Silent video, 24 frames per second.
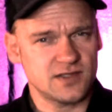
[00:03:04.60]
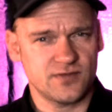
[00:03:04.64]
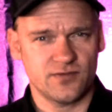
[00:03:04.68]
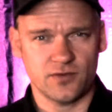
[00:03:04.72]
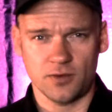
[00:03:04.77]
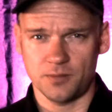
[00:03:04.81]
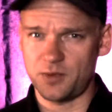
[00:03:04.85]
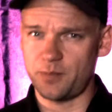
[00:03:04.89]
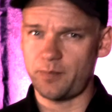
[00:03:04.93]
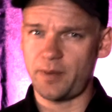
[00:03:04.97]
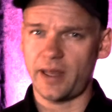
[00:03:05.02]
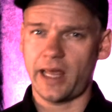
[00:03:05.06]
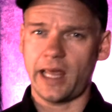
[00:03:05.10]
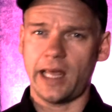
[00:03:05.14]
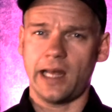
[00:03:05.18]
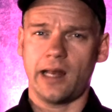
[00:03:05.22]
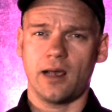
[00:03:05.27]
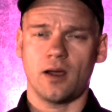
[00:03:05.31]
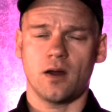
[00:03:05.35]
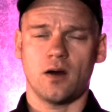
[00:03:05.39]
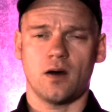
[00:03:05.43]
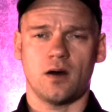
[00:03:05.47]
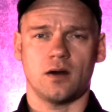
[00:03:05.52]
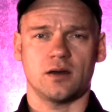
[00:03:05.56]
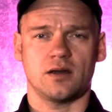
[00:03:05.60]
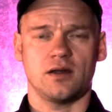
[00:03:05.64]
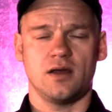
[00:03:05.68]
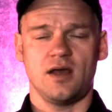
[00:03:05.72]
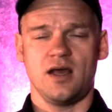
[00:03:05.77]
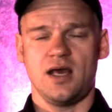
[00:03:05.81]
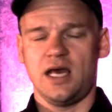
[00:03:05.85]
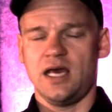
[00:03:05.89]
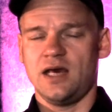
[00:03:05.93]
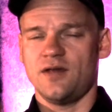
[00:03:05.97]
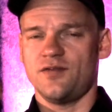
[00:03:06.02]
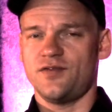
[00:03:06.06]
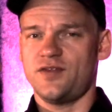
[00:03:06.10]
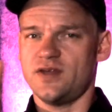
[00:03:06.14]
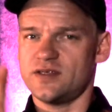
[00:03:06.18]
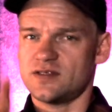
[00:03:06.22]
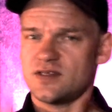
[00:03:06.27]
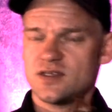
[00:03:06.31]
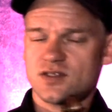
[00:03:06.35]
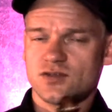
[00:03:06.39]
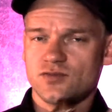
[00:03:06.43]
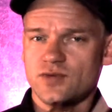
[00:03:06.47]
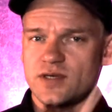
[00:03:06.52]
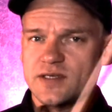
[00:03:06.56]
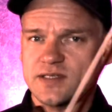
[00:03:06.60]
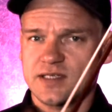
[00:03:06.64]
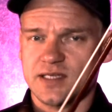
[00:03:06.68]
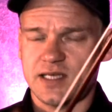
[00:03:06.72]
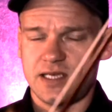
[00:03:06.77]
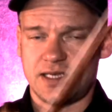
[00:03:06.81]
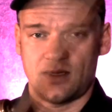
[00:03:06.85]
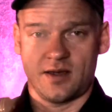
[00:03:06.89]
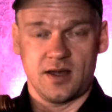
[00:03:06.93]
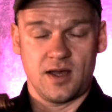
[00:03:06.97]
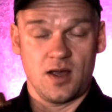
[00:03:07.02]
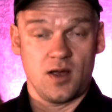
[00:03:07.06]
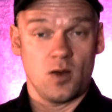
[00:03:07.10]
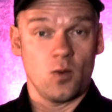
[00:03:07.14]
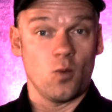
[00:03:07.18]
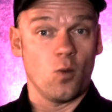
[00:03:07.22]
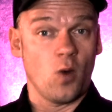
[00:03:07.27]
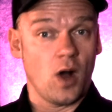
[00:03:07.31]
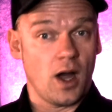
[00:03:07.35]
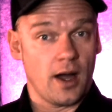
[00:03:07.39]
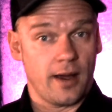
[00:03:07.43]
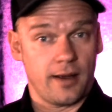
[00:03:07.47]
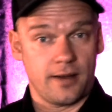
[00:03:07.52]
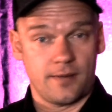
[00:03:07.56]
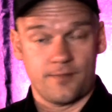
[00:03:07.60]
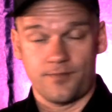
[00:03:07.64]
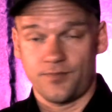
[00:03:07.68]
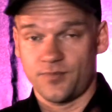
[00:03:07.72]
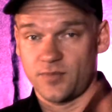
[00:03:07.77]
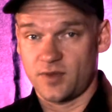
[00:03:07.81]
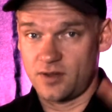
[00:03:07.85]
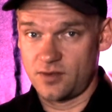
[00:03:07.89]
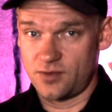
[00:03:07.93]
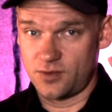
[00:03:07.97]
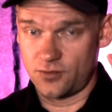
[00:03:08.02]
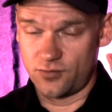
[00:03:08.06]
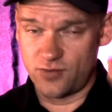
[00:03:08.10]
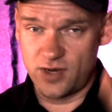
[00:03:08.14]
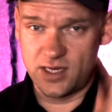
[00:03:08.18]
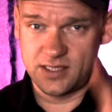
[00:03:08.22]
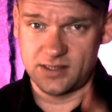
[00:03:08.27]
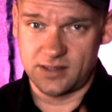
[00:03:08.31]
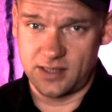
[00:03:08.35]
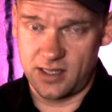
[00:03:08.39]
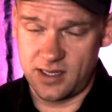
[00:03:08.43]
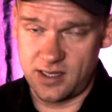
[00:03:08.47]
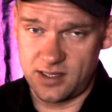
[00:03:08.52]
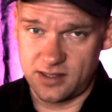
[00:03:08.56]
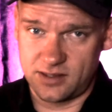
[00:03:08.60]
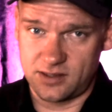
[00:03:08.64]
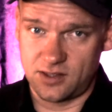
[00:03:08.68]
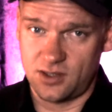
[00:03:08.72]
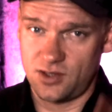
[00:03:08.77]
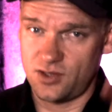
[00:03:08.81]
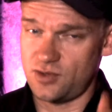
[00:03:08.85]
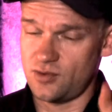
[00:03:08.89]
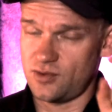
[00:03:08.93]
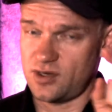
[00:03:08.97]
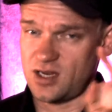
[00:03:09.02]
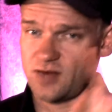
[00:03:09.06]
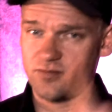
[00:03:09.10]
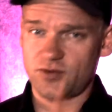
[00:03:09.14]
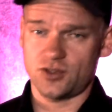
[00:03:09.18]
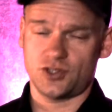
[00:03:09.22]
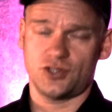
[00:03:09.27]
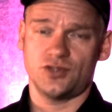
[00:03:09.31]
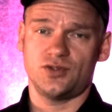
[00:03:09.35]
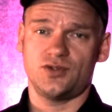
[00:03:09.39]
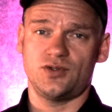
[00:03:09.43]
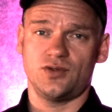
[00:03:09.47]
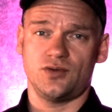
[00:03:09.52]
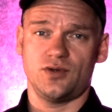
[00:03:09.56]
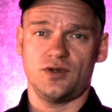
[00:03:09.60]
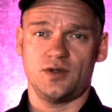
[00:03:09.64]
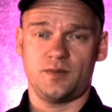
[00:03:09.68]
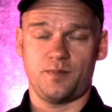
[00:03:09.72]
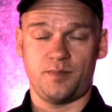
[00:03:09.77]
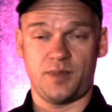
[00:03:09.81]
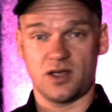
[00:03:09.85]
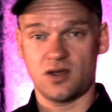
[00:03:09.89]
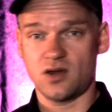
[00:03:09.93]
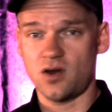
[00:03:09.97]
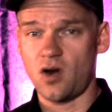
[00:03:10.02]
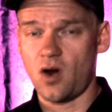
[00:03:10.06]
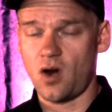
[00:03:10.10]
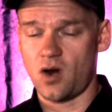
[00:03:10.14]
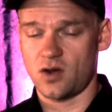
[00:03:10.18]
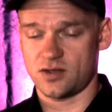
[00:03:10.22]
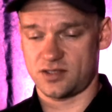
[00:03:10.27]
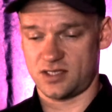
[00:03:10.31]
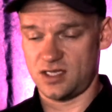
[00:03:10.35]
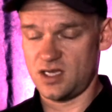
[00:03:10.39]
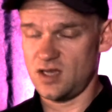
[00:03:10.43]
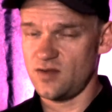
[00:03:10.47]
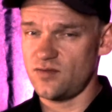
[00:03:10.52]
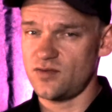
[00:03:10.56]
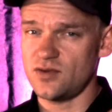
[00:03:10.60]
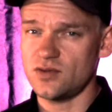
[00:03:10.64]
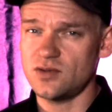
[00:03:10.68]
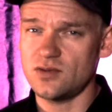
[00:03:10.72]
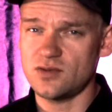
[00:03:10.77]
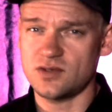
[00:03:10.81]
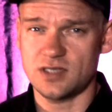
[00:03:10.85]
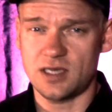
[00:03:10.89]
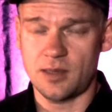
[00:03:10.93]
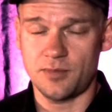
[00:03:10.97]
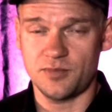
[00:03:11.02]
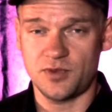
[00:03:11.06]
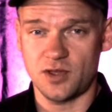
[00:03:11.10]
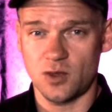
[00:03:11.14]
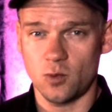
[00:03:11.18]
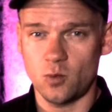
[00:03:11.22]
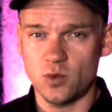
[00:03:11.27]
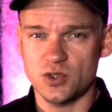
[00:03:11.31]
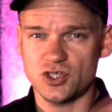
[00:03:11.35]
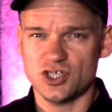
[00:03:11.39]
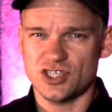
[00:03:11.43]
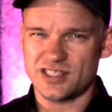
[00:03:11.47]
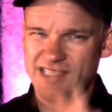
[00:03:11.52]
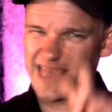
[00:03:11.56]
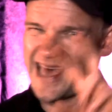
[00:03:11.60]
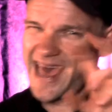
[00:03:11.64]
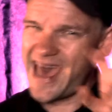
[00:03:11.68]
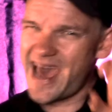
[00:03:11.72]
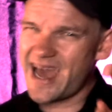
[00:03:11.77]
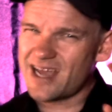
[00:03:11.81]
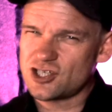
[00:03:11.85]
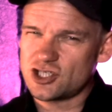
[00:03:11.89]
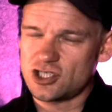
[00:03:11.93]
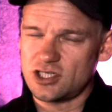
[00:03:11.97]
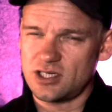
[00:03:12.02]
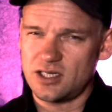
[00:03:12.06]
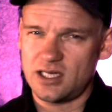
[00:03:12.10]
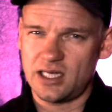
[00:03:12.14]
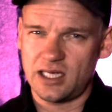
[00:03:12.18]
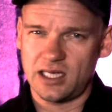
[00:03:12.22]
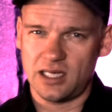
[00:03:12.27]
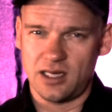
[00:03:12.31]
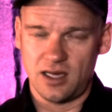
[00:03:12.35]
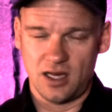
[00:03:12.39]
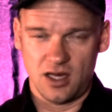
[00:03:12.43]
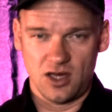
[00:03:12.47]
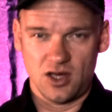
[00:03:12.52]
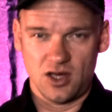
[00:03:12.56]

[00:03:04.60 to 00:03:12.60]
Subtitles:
from the beginning on. This is risky. Why? The reason is you never should do it, because if you do something which is actually